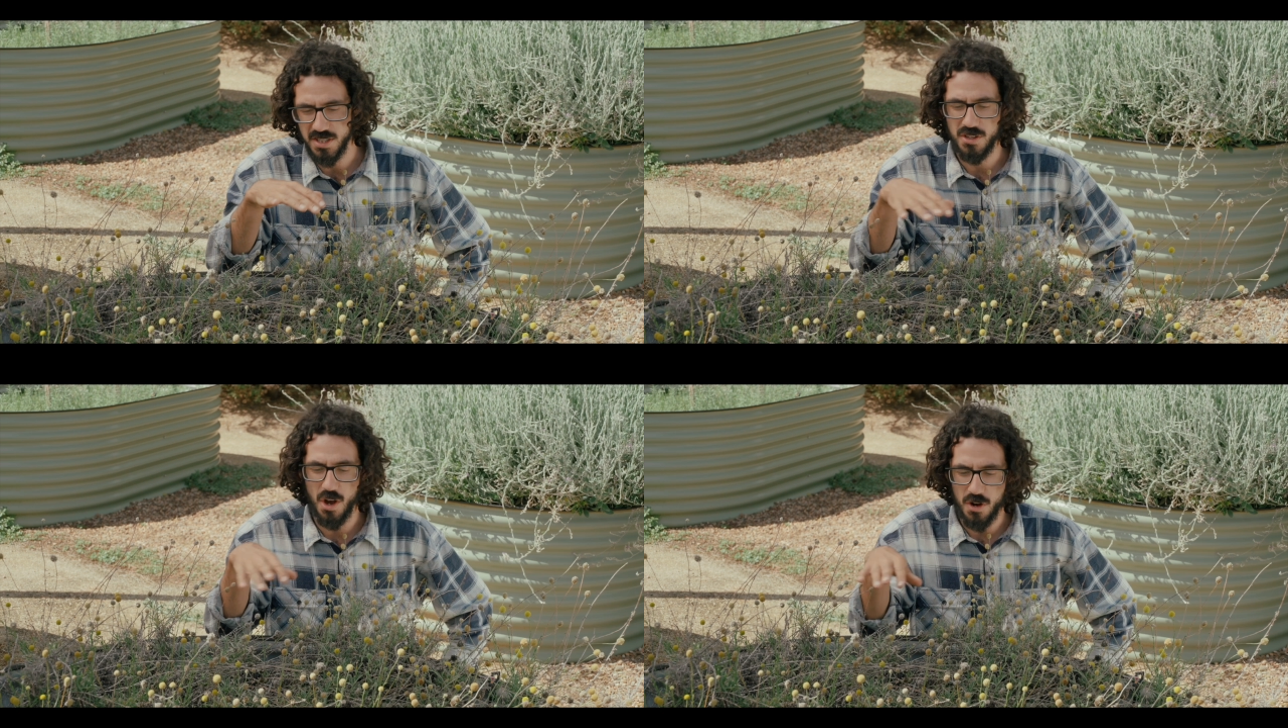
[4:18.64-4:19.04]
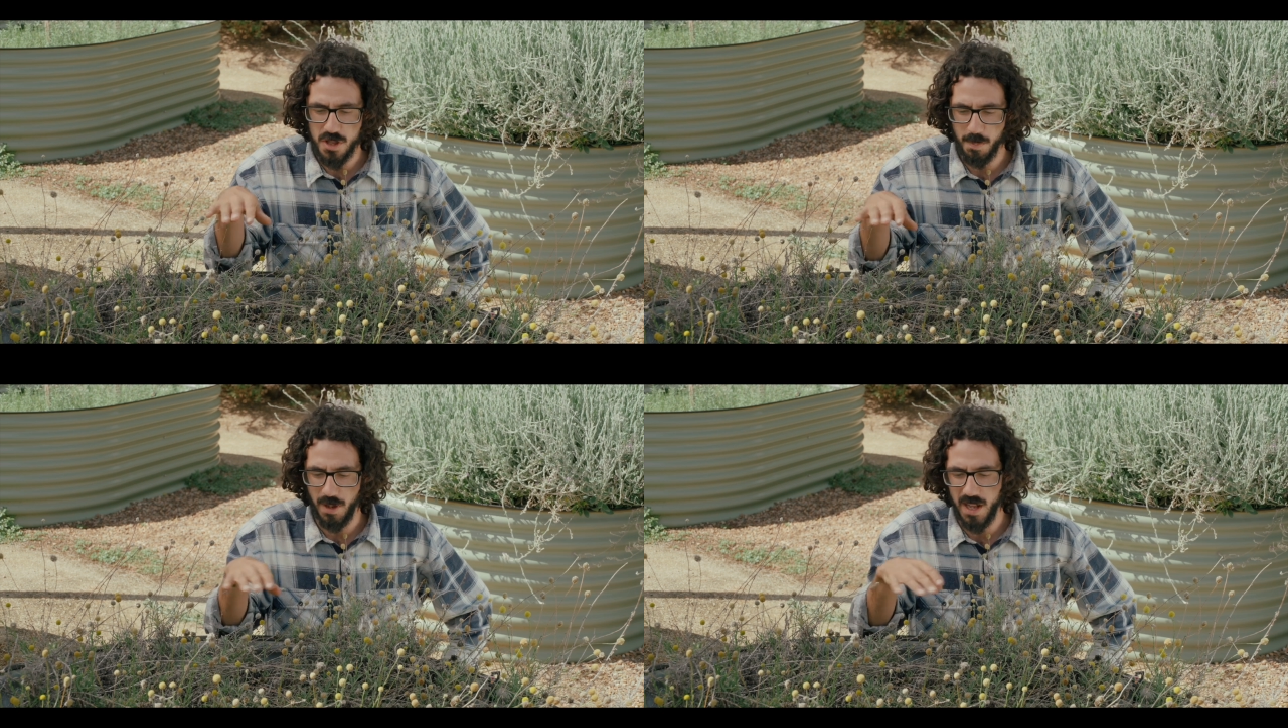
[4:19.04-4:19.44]
to know
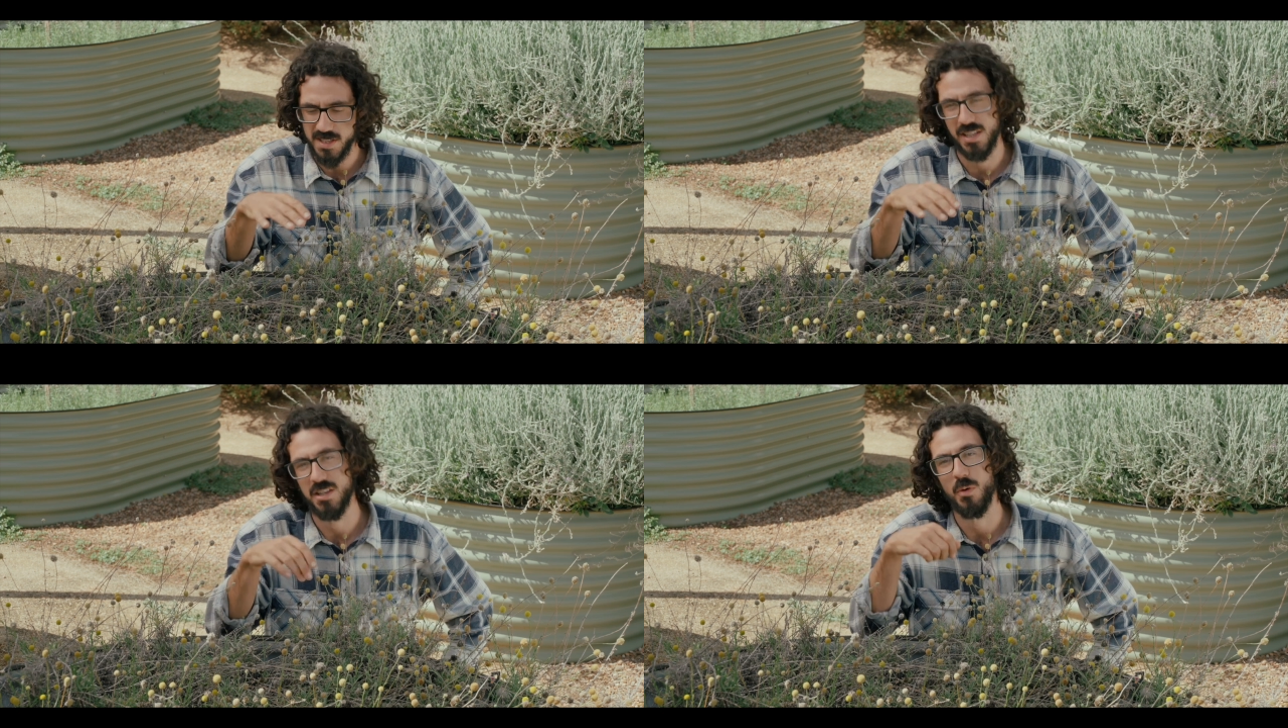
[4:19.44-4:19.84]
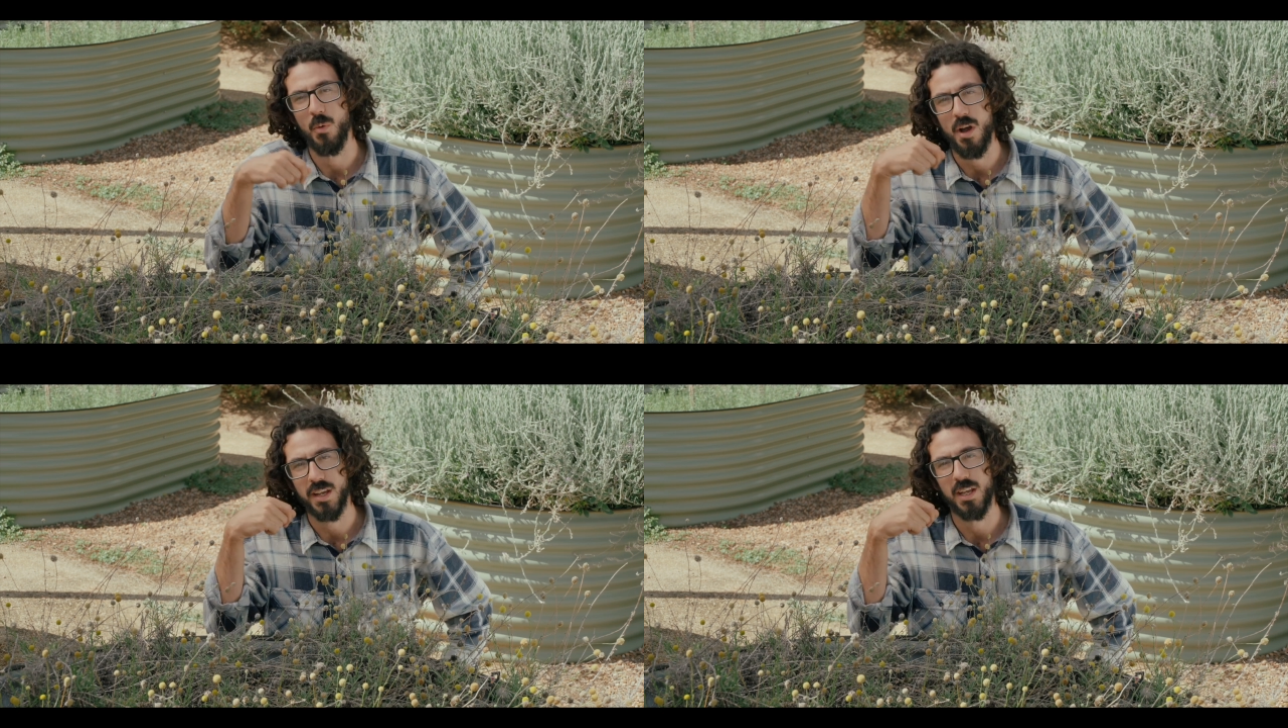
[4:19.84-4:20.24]
the plants that you're
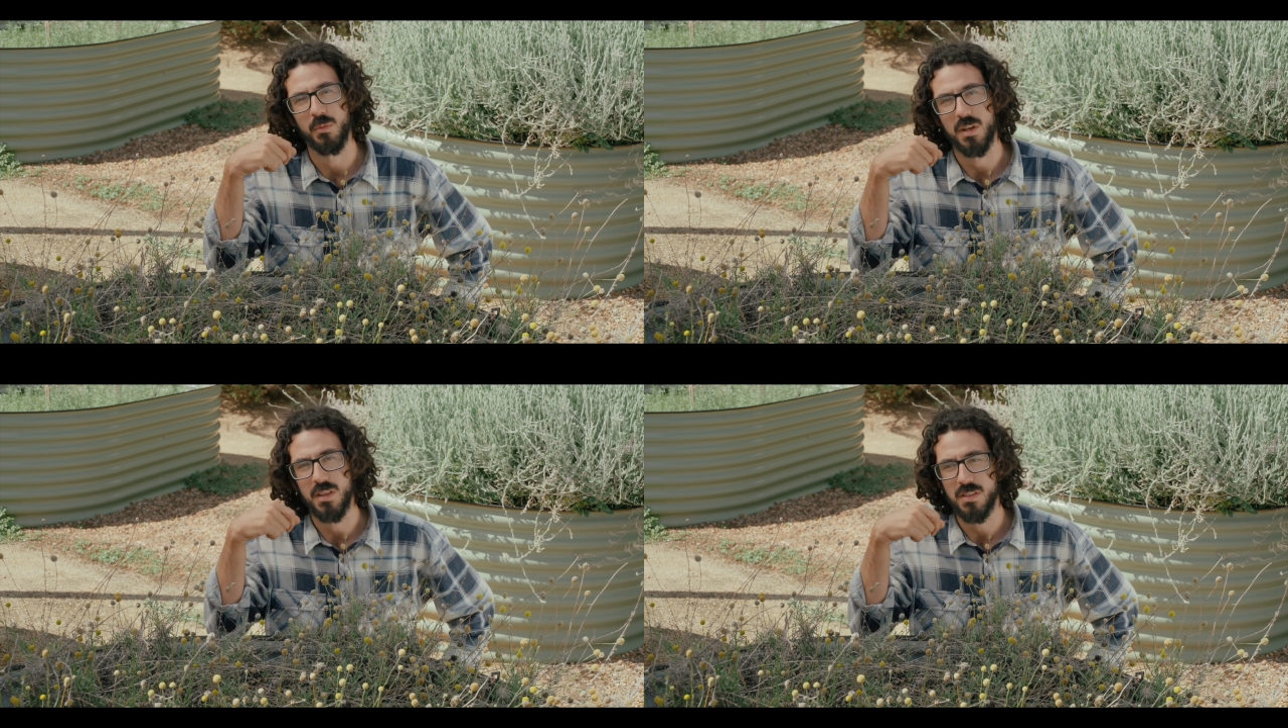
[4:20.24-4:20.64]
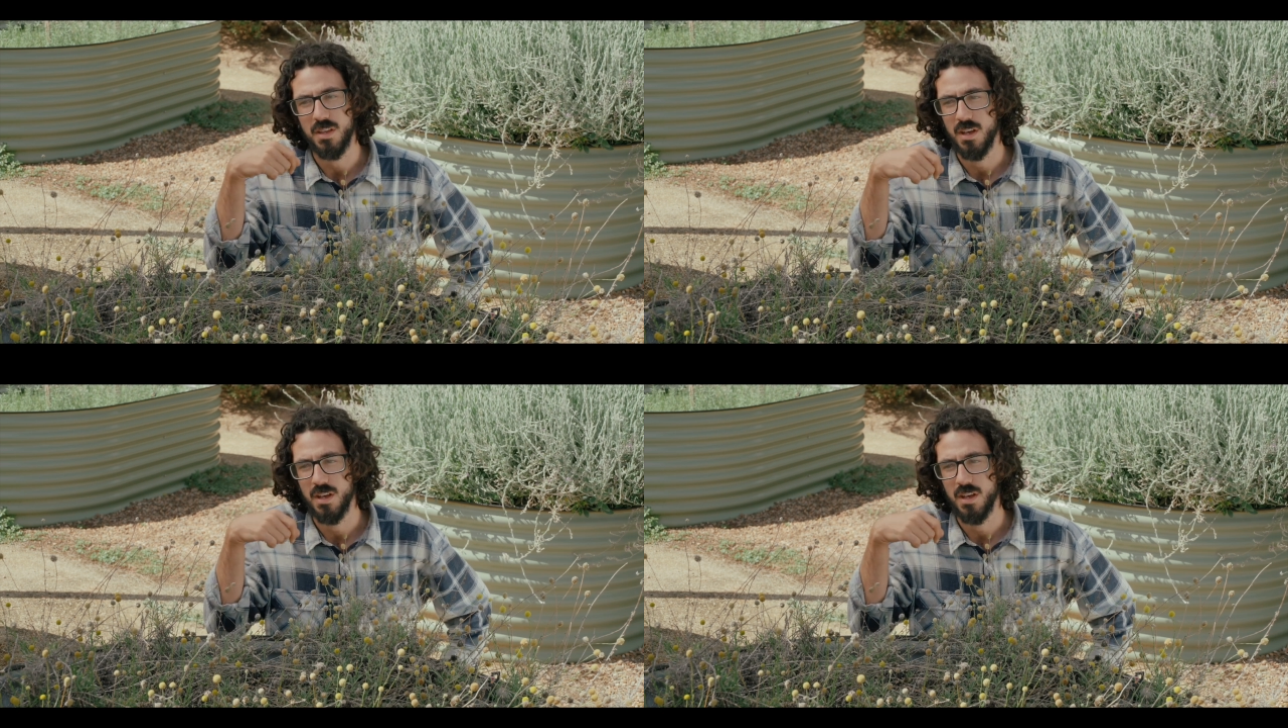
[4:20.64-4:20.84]
working with